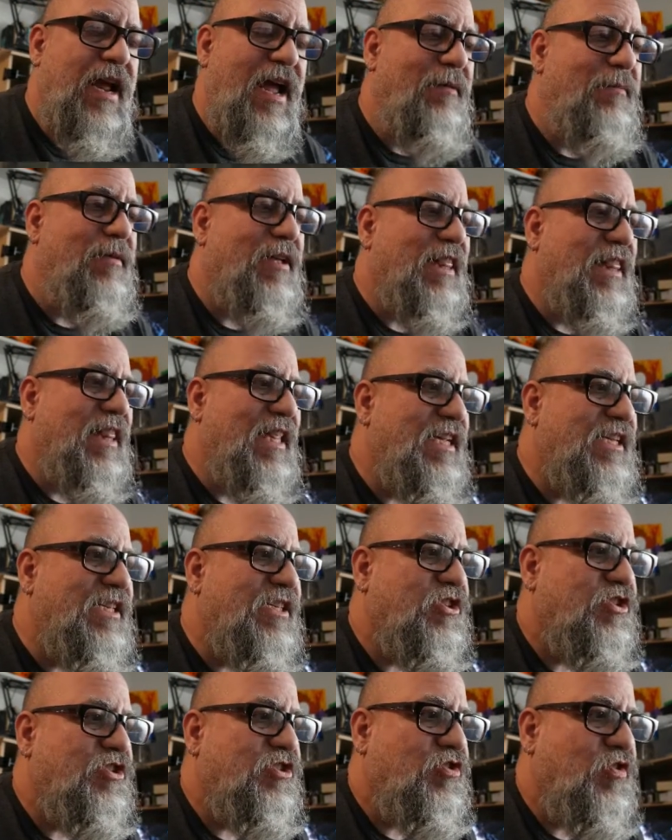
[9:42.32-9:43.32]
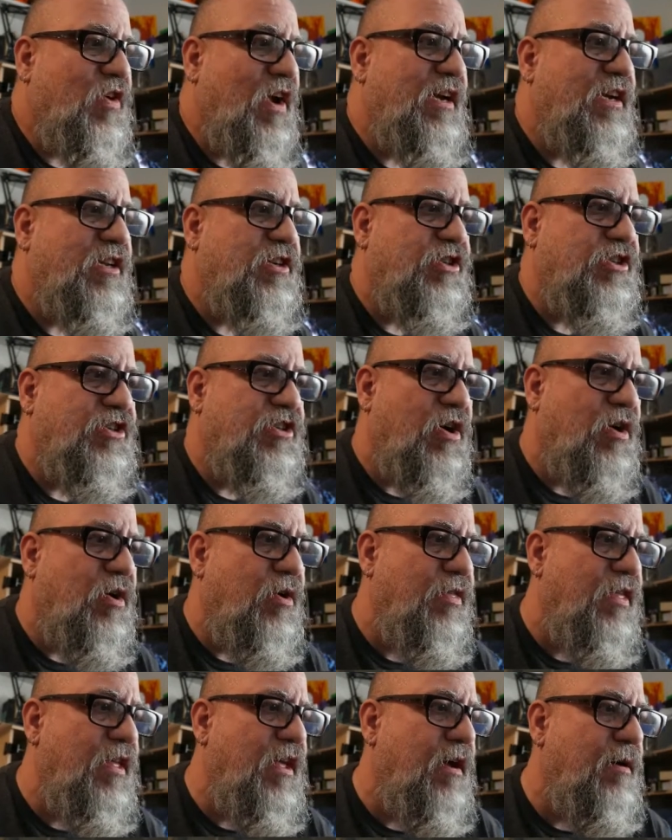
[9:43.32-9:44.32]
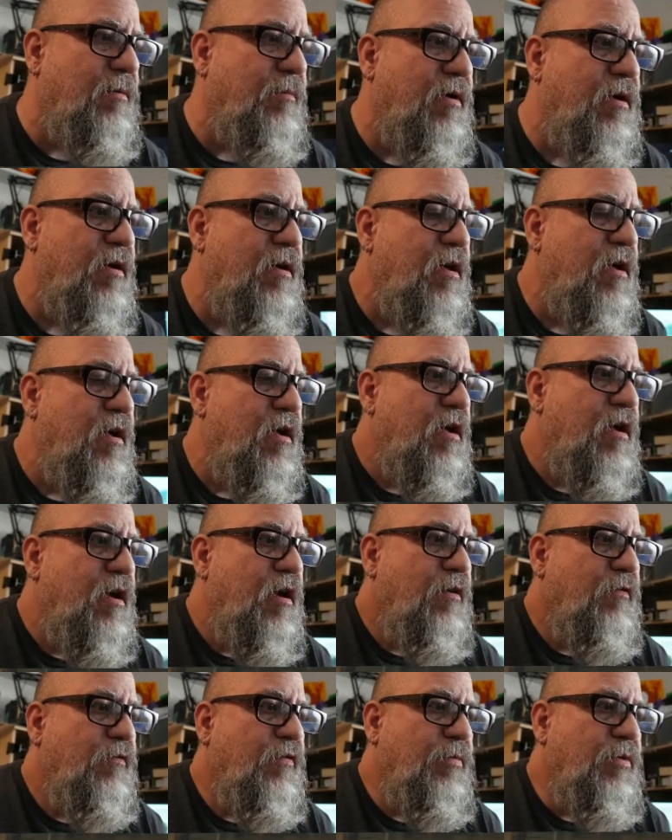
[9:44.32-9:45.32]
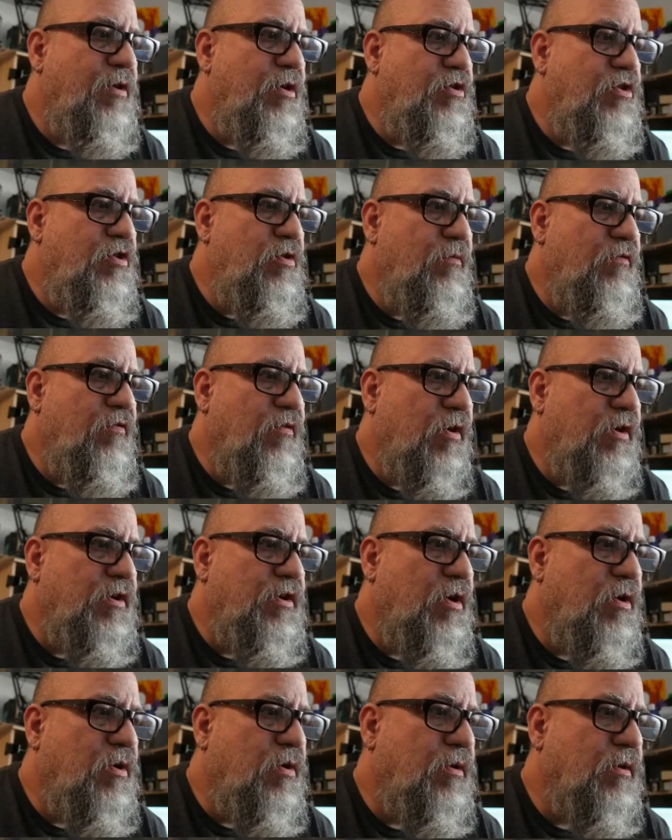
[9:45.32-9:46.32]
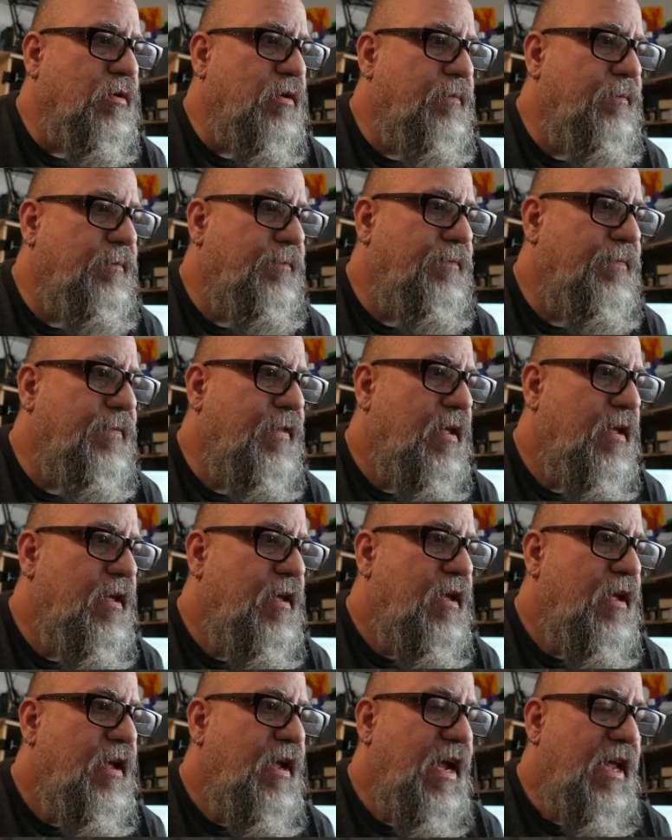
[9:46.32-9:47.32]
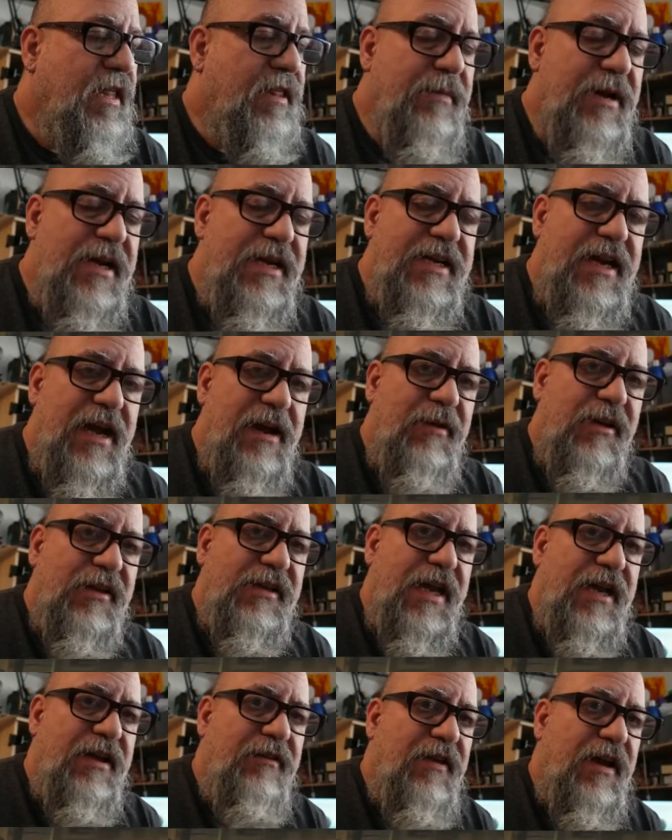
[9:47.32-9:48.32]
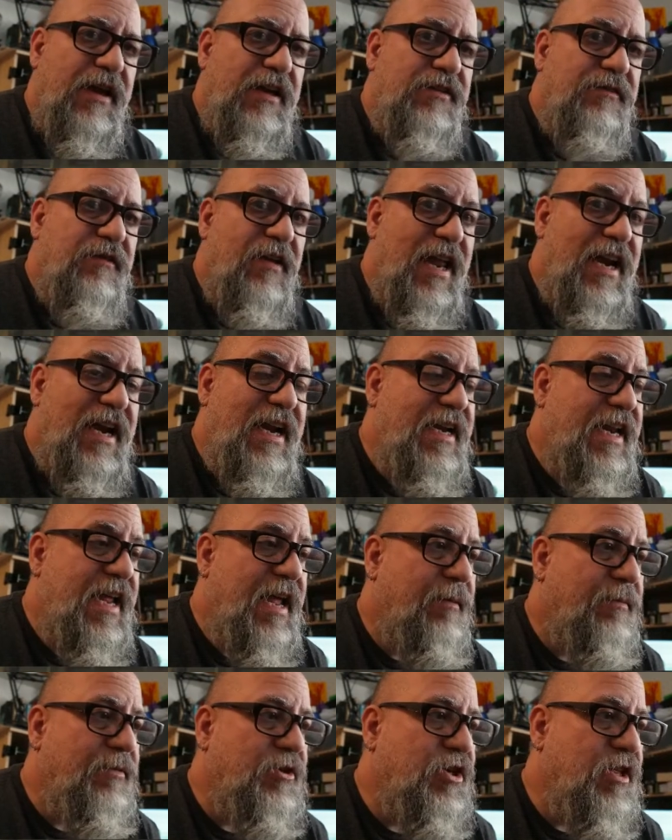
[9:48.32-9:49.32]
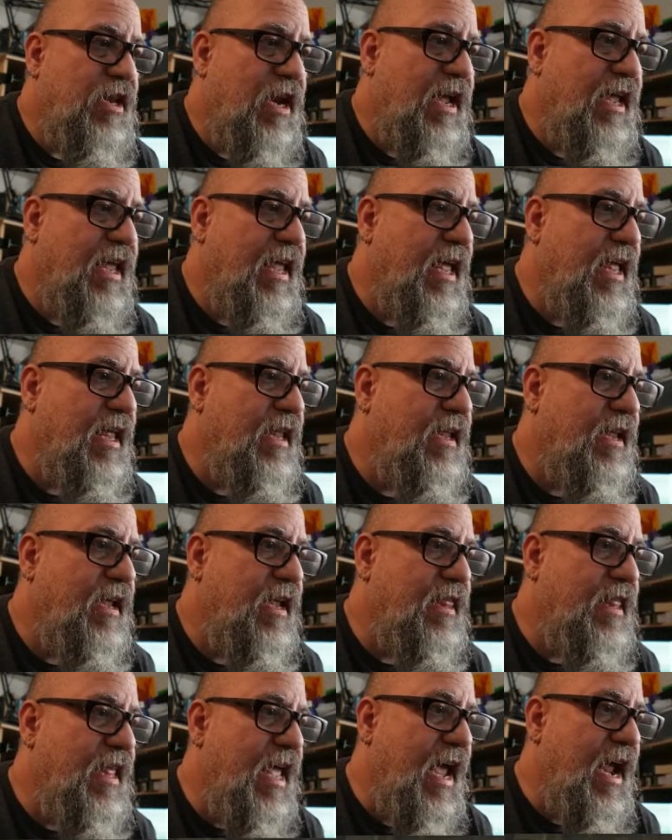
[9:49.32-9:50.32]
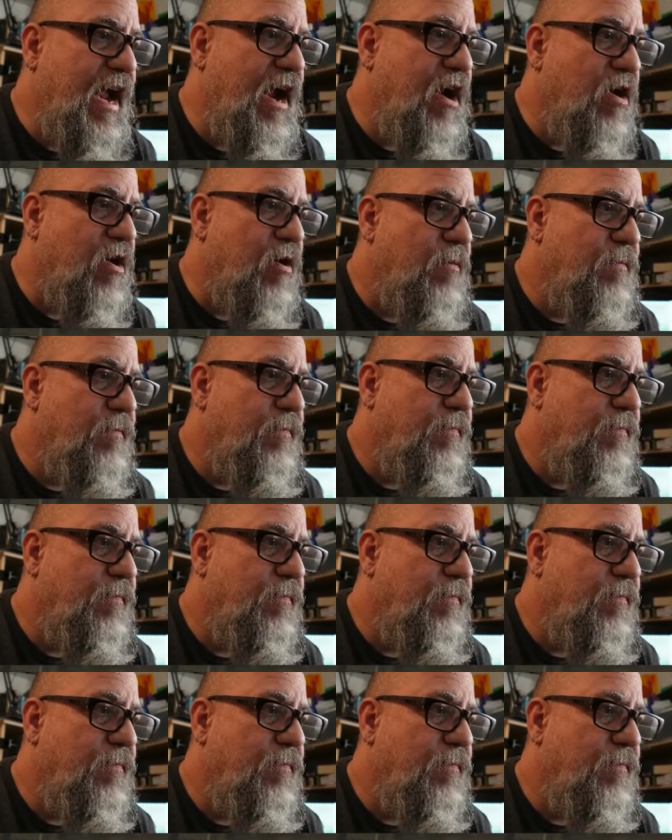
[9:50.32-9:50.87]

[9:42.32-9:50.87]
I'm at least trying to stall them from their Doom Foretold. In the meantime, I'll take advantage of any damage that I can in the air